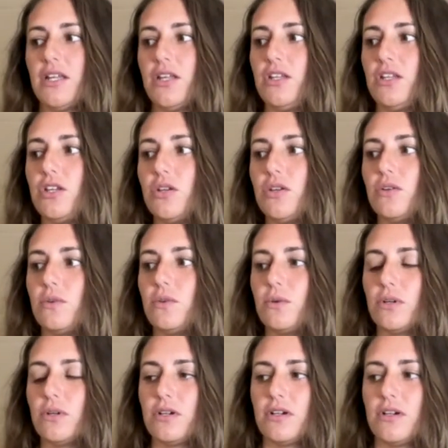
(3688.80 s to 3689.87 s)

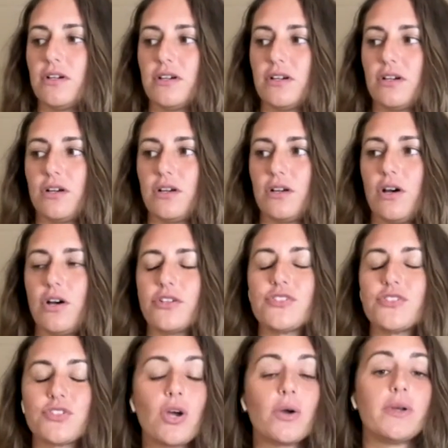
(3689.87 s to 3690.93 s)
you are
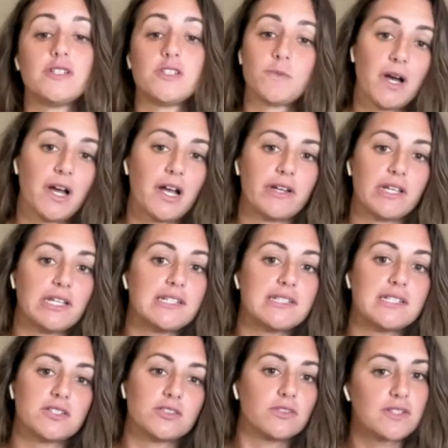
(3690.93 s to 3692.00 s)
so inspiring because
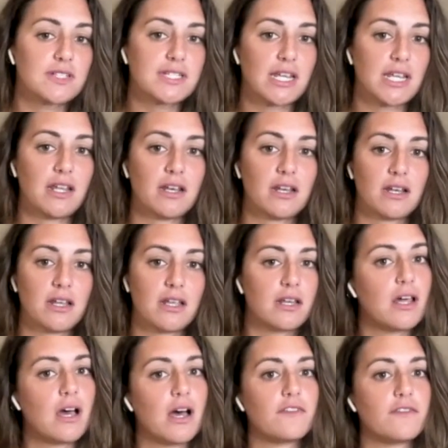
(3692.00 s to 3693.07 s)
it's not seen
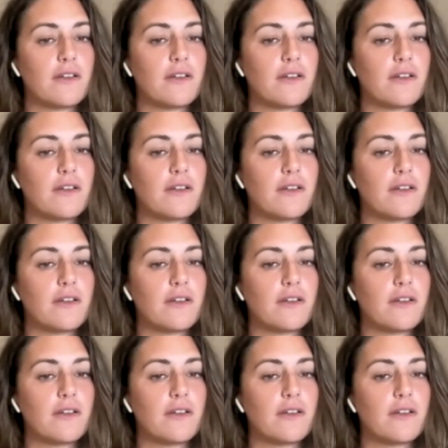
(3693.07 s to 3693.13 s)
enough.